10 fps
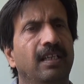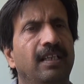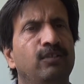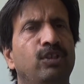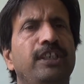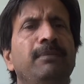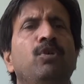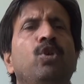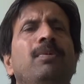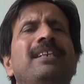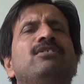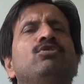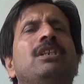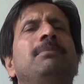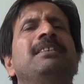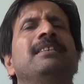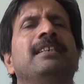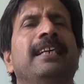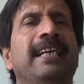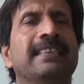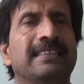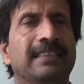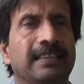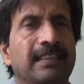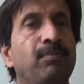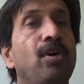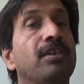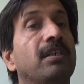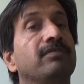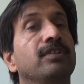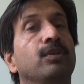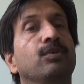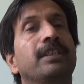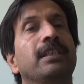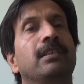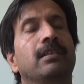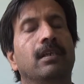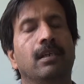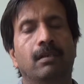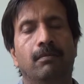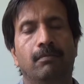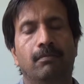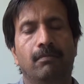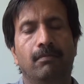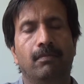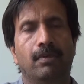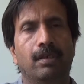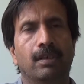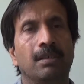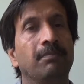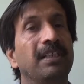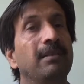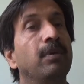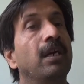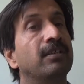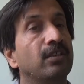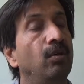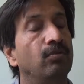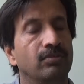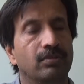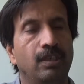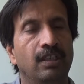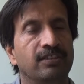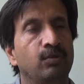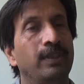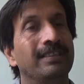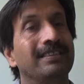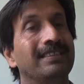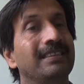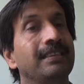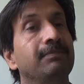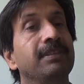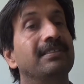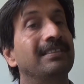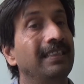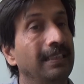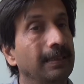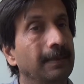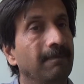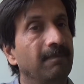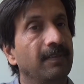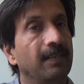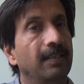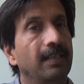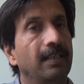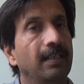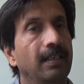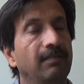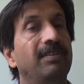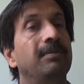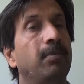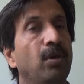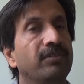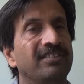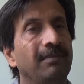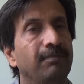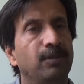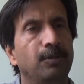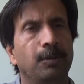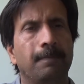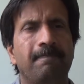Now, the hemoglobin is usually measured as the part of the routine complete blood count, also known as CBC, from the blood sample, you know.